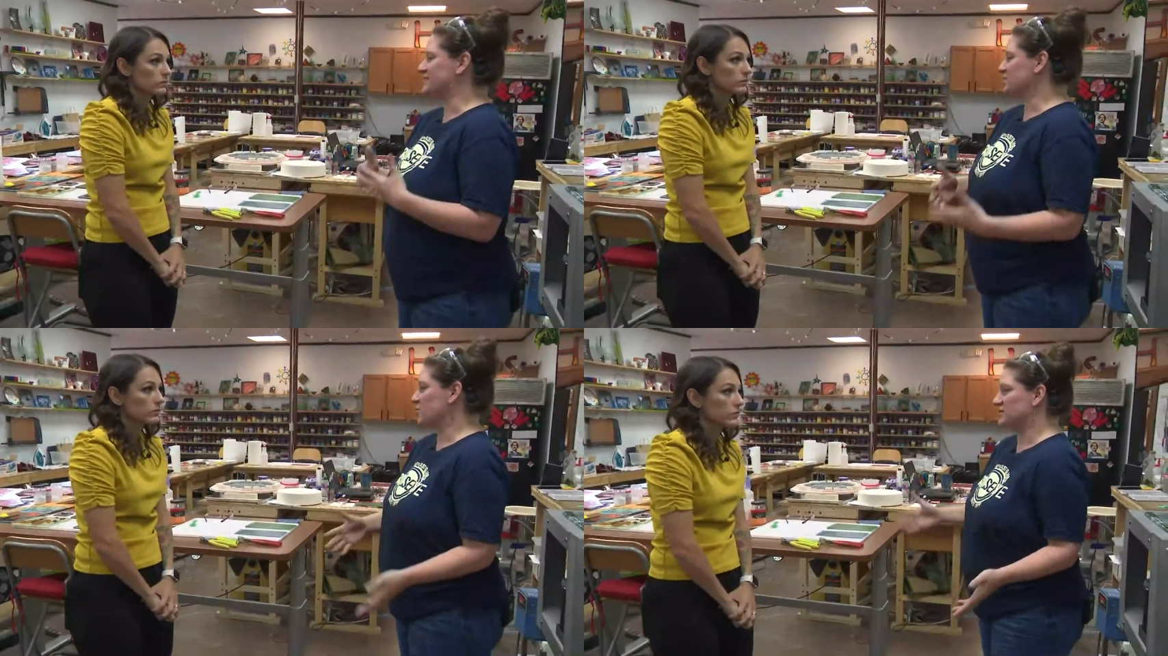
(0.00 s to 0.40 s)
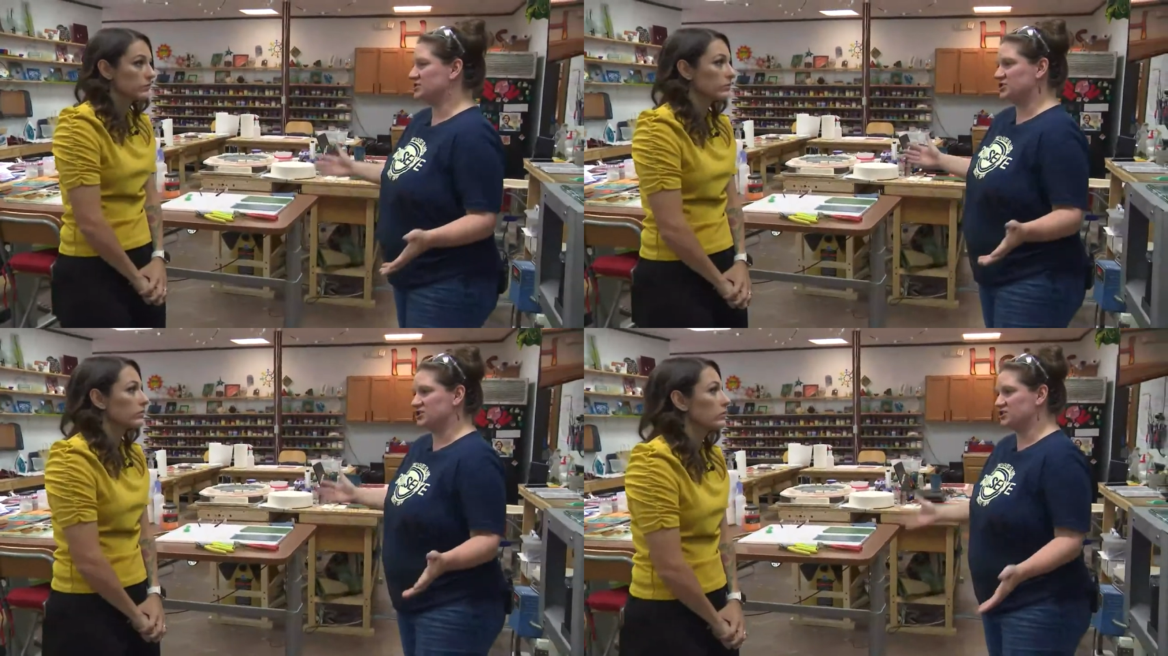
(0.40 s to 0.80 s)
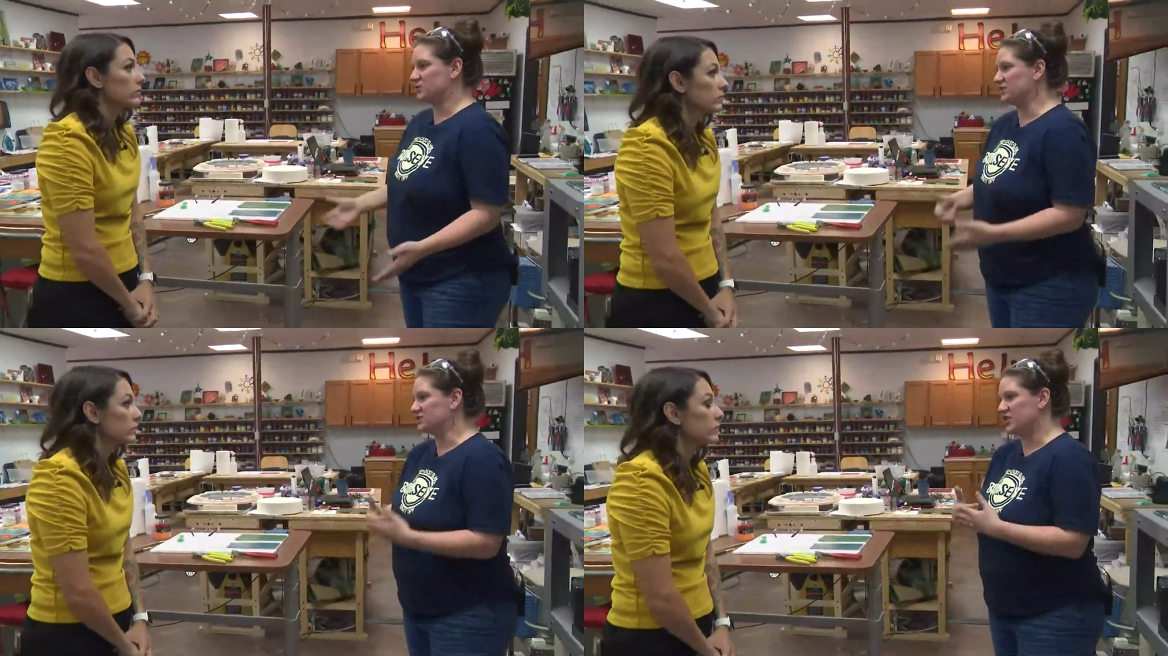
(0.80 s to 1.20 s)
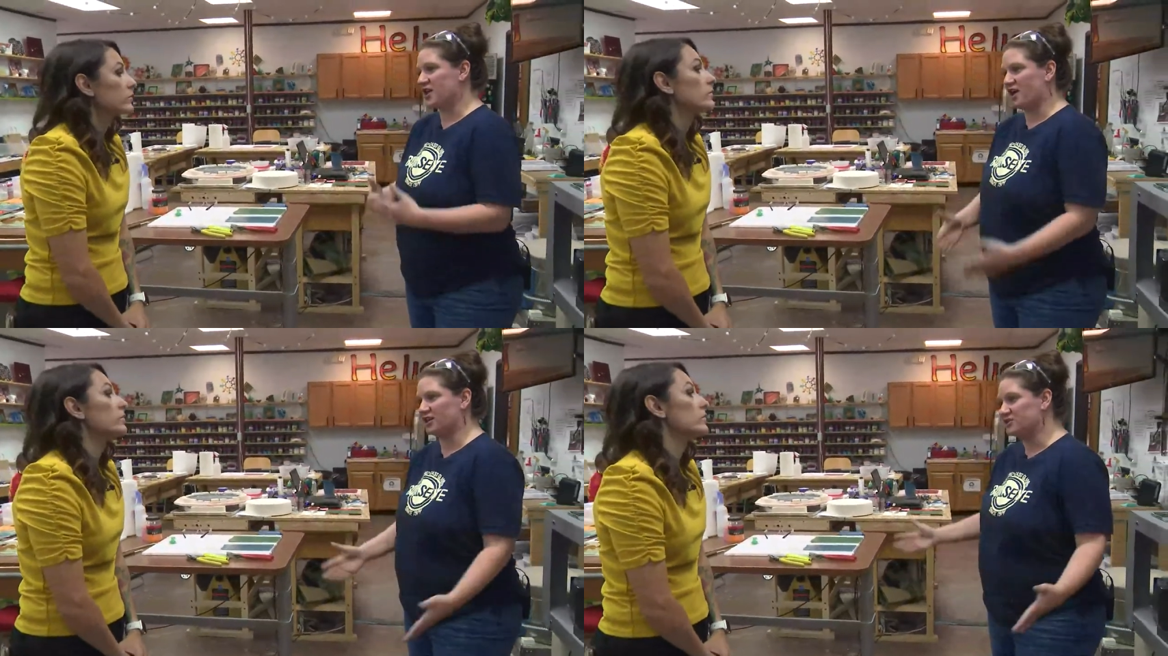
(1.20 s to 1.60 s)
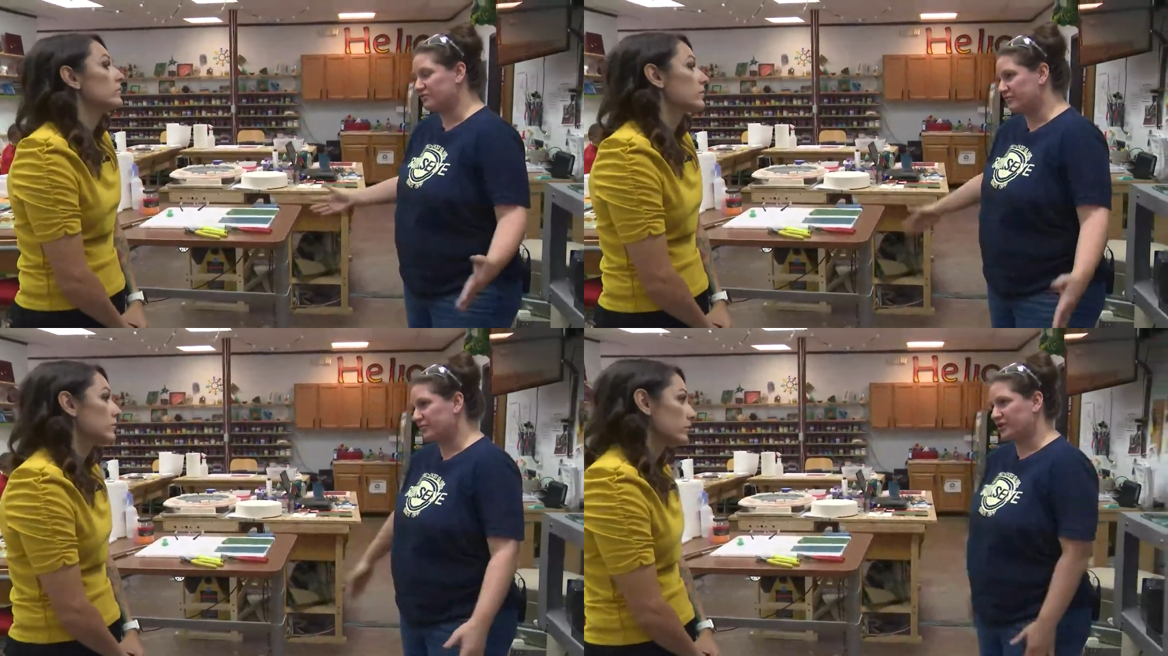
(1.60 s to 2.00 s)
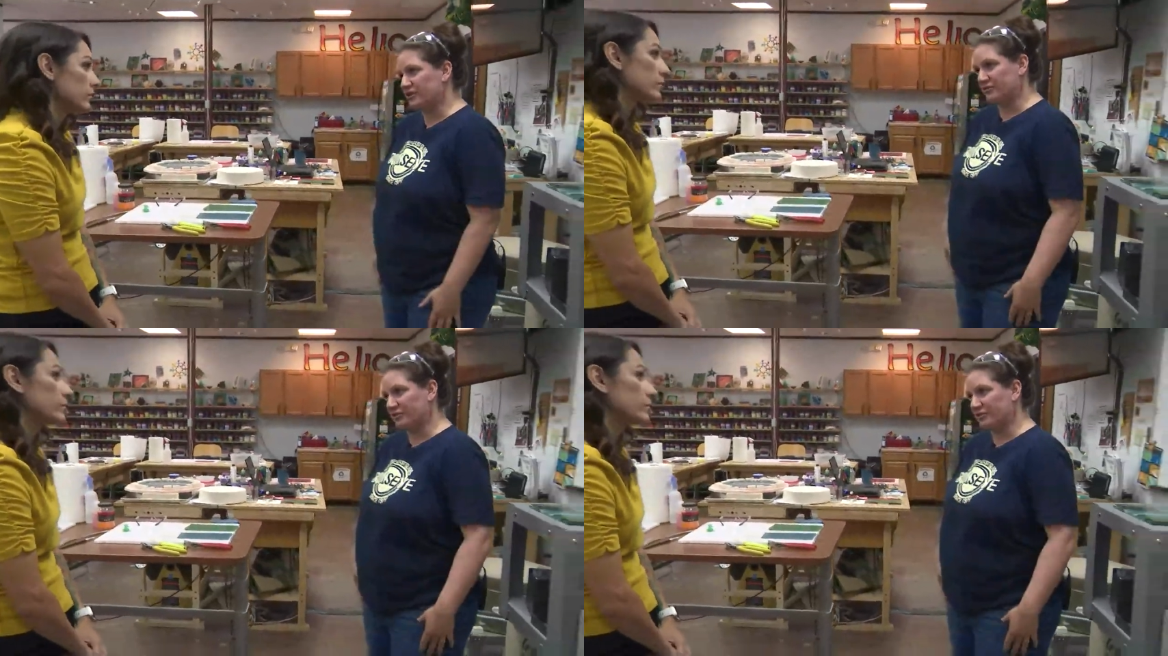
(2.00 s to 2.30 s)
Speaker 1: ask questions. We share knowledge very